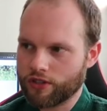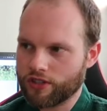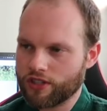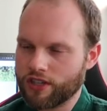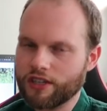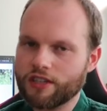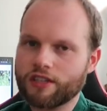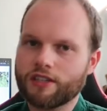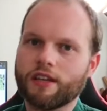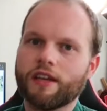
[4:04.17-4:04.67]

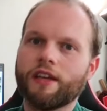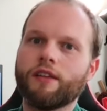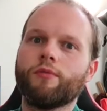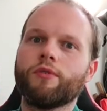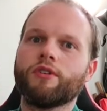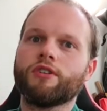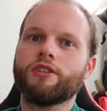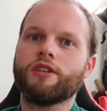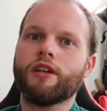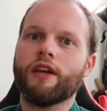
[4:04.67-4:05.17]
Since it
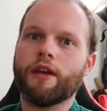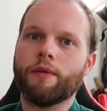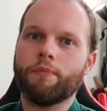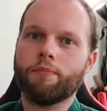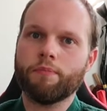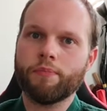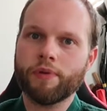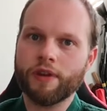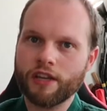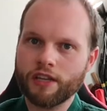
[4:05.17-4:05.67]
was a
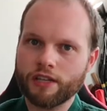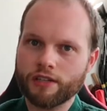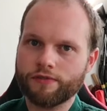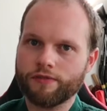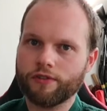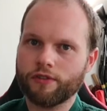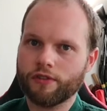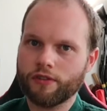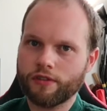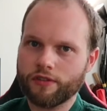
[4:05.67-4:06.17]

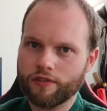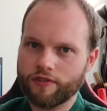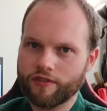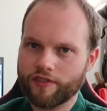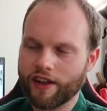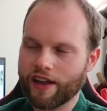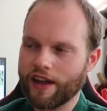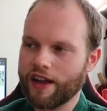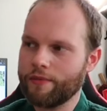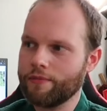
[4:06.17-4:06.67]
peaceful
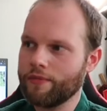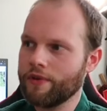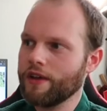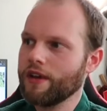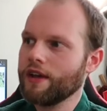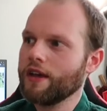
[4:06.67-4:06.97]
time,